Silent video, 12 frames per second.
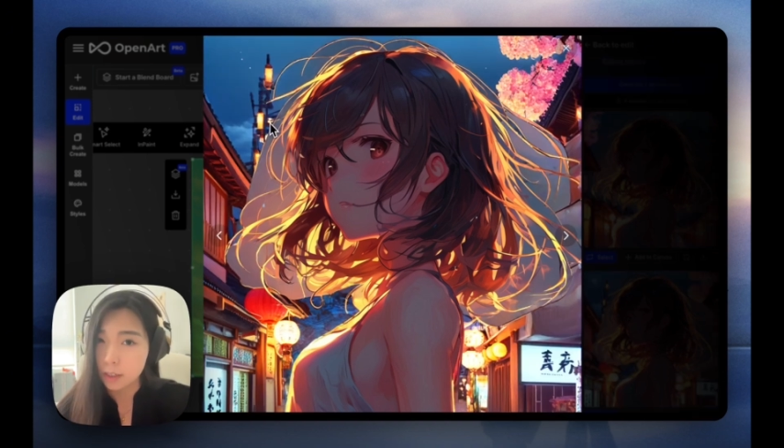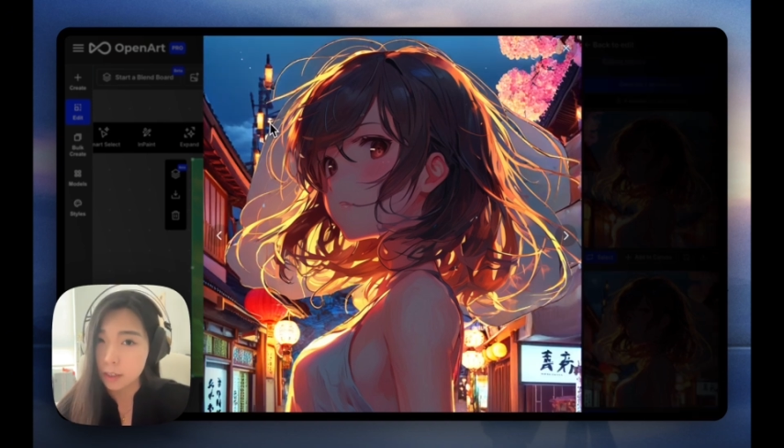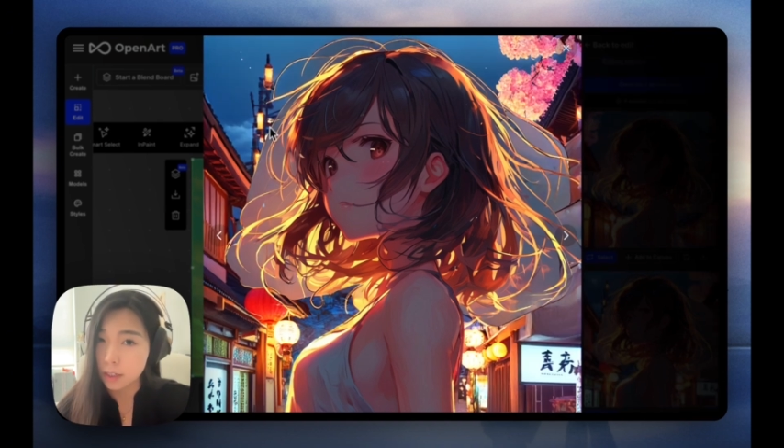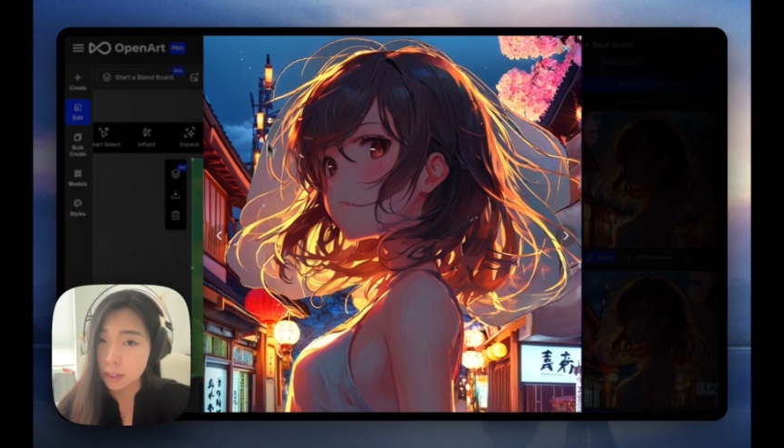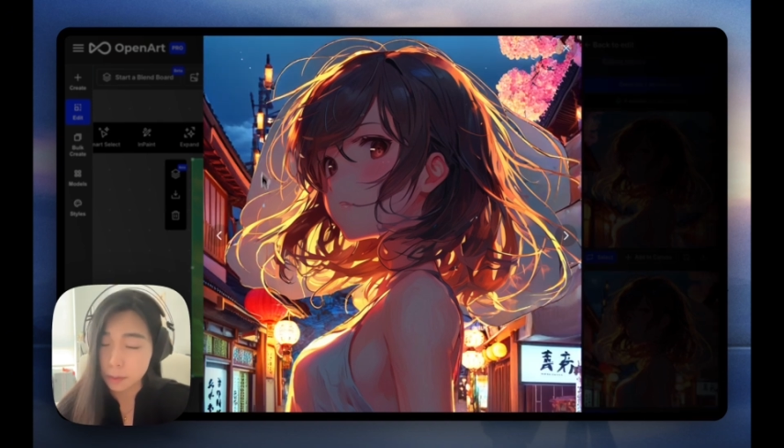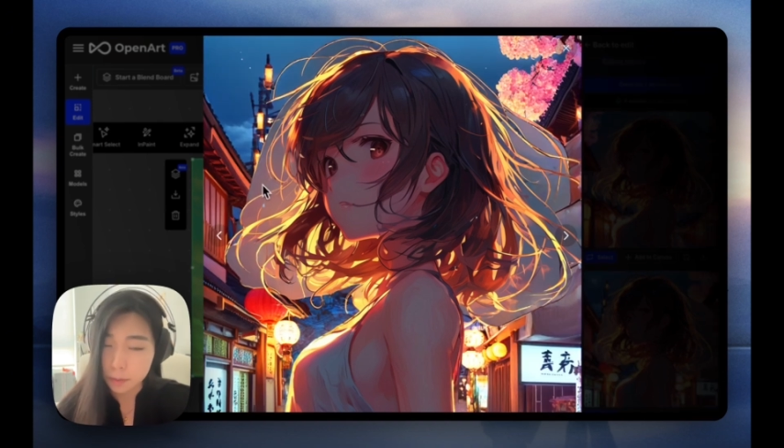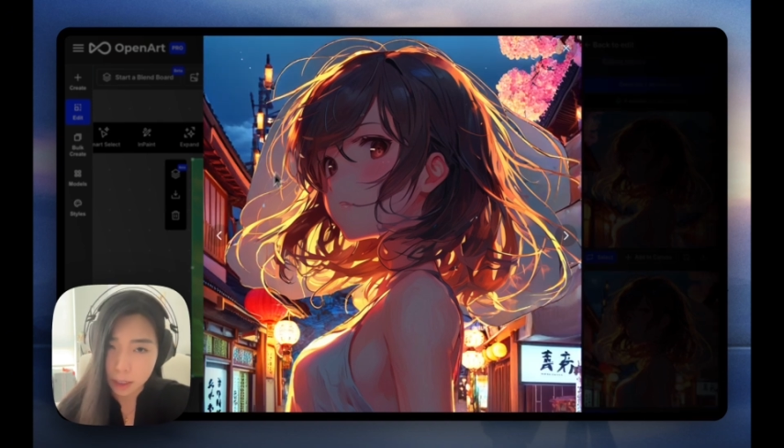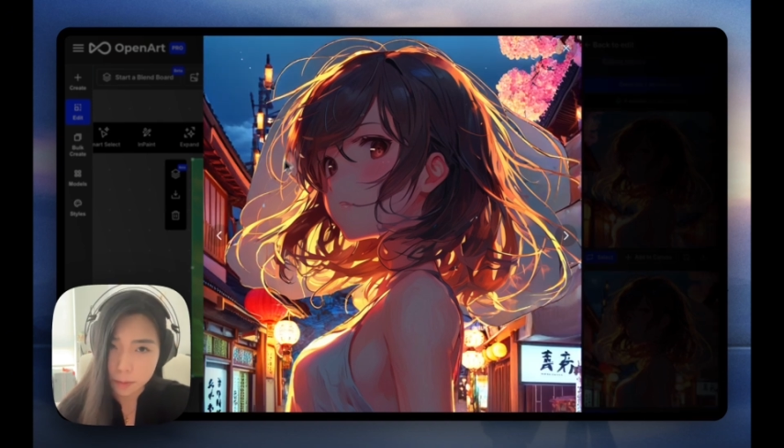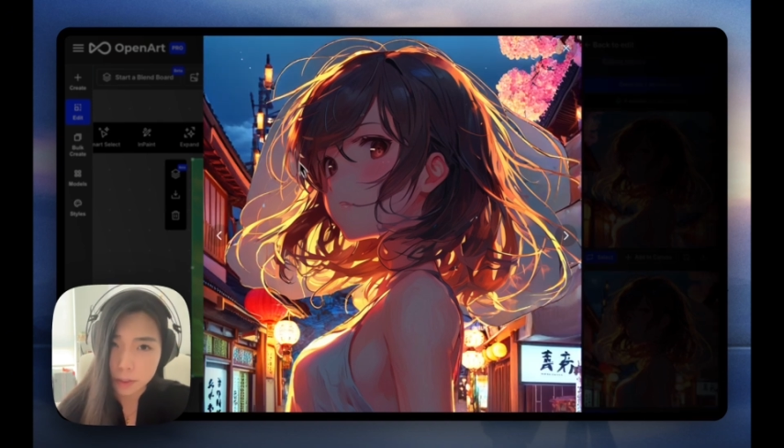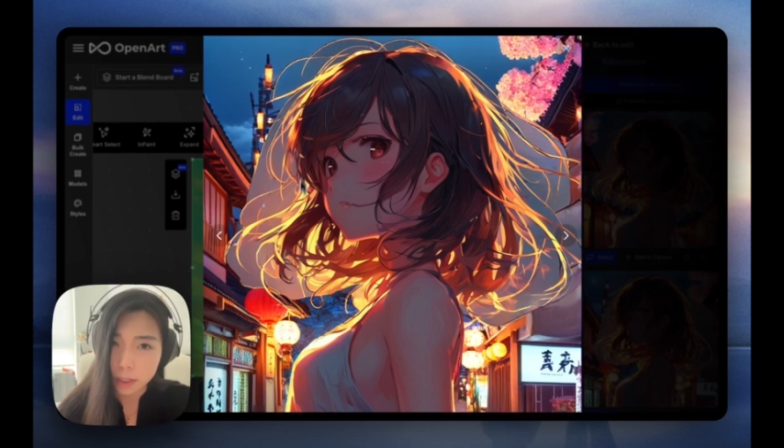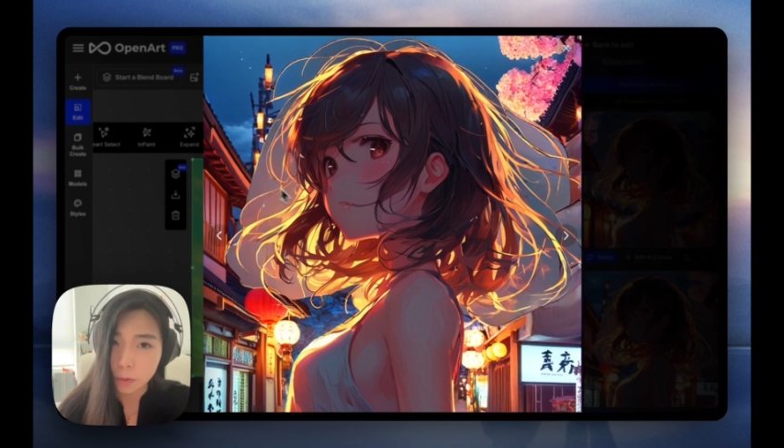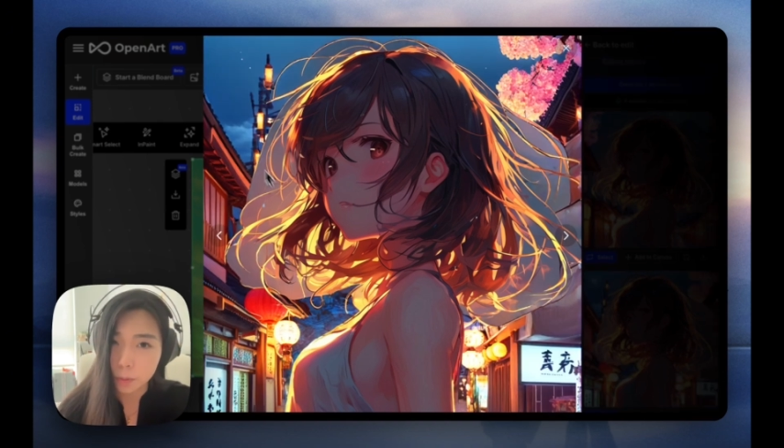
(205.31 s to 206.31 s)

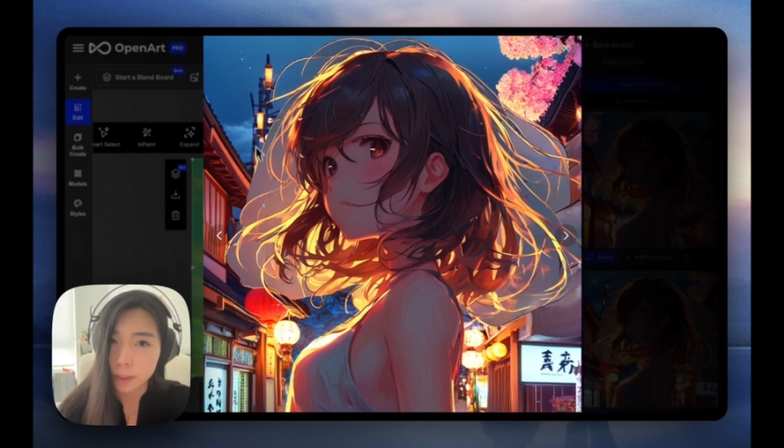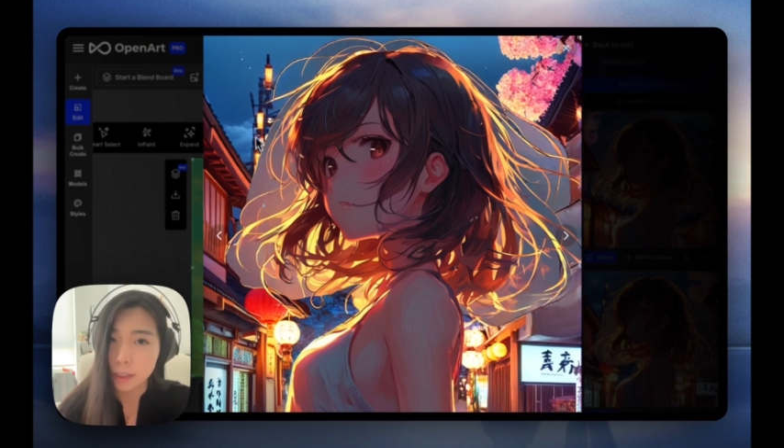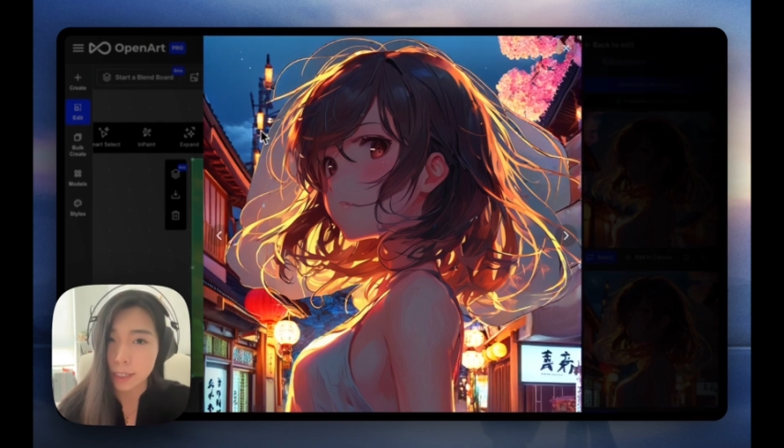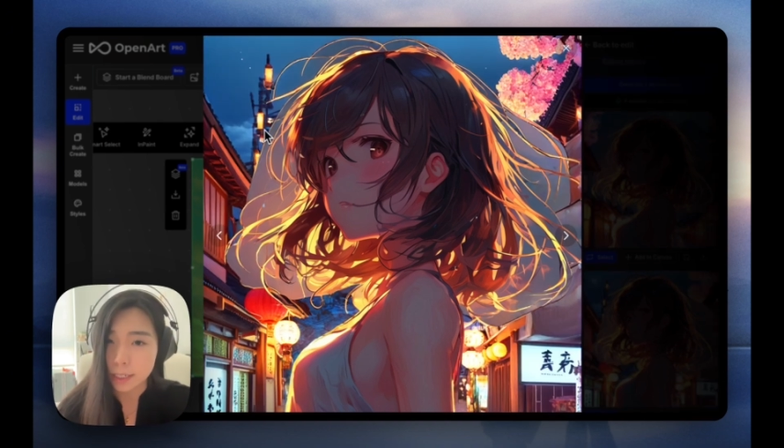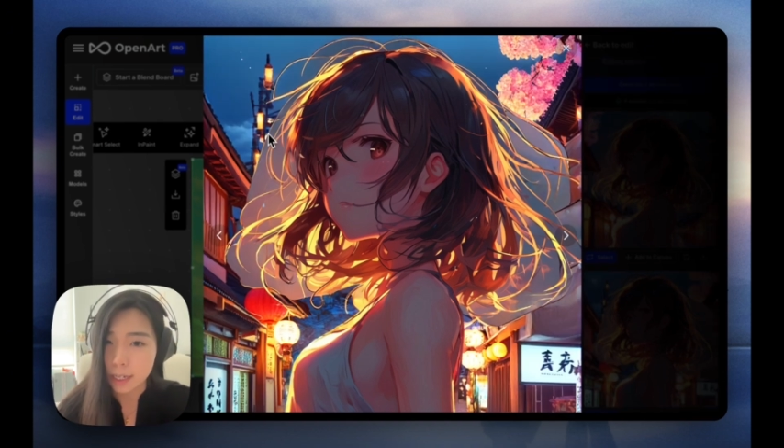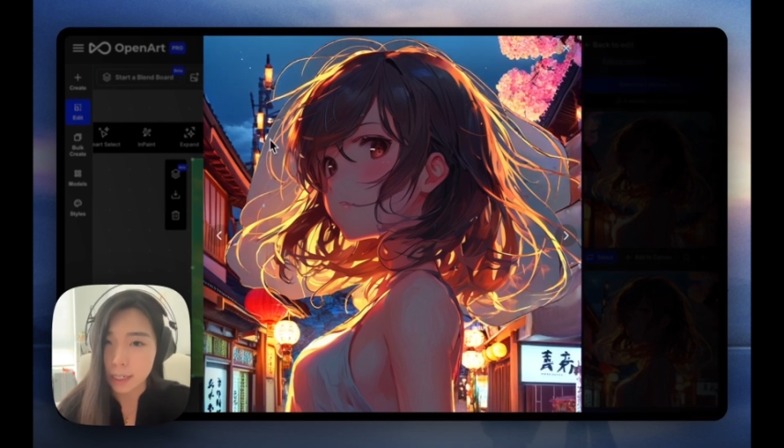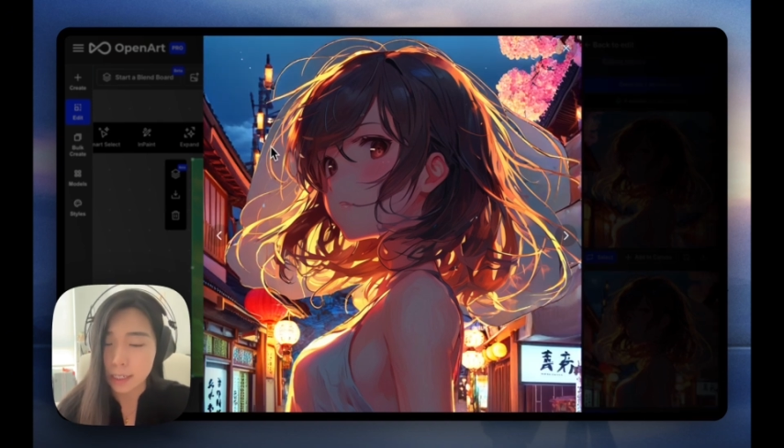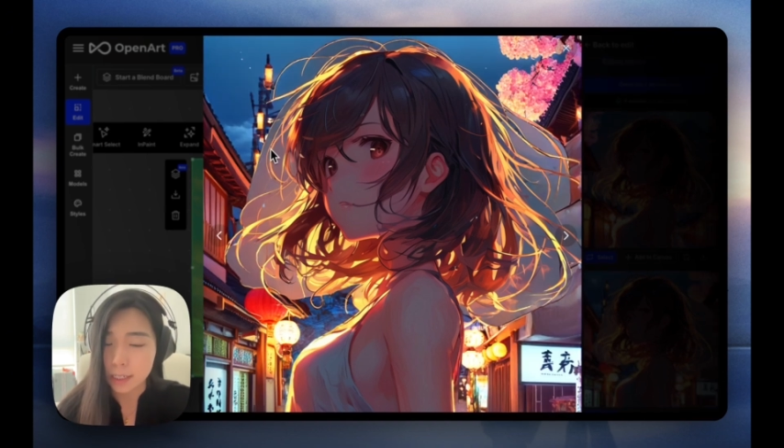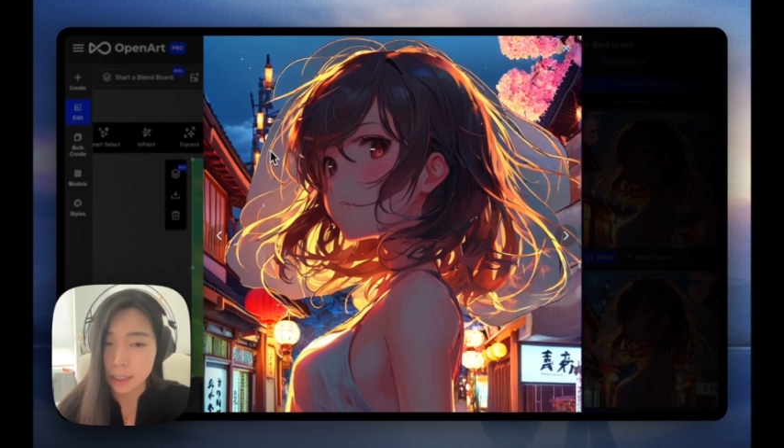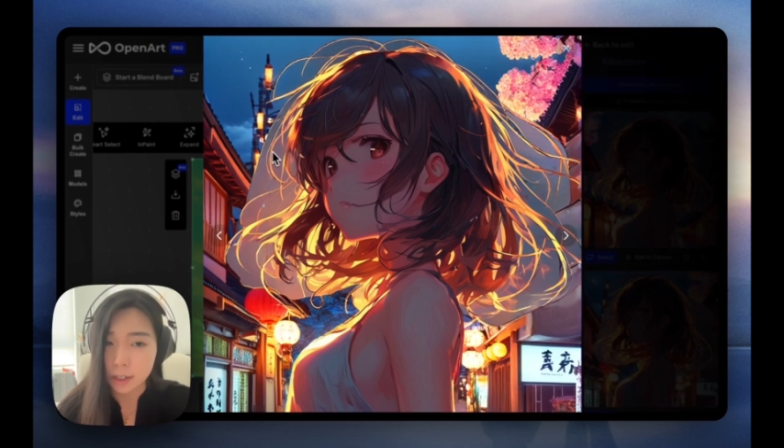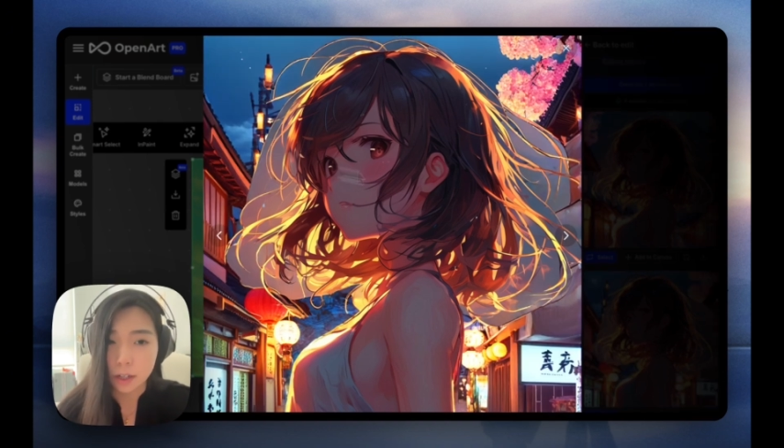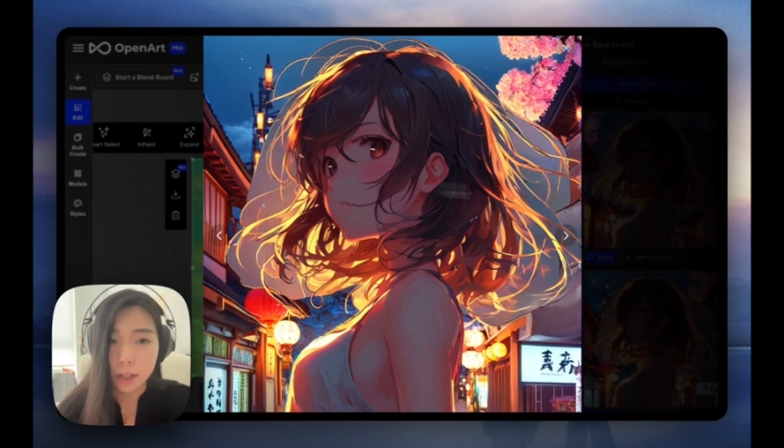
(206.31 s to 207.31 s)
Sometimes it would be less
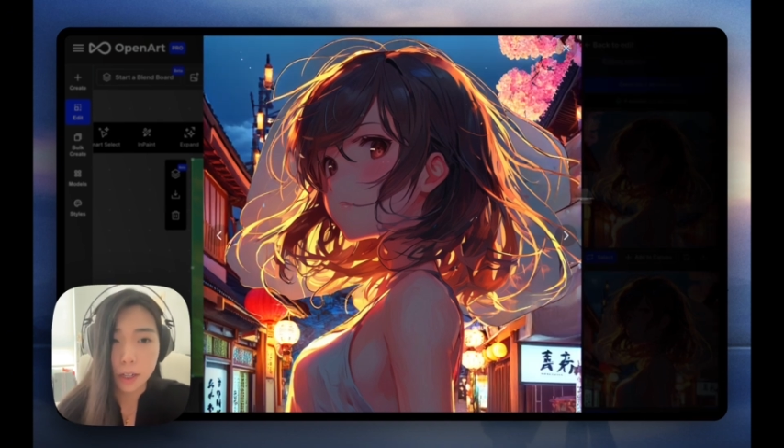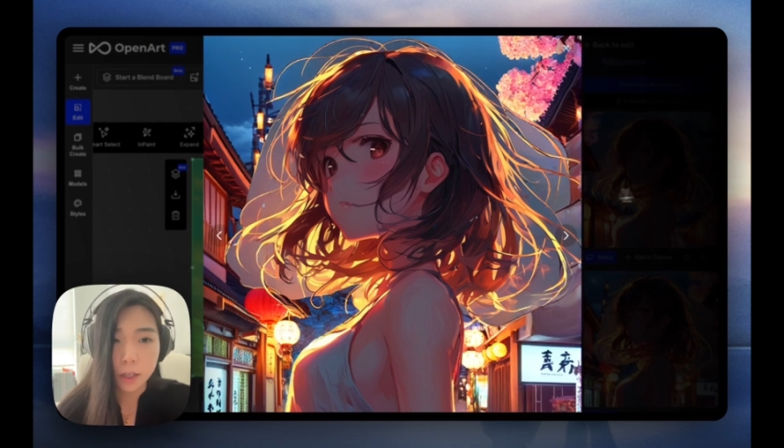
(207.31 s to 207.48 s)
ideal,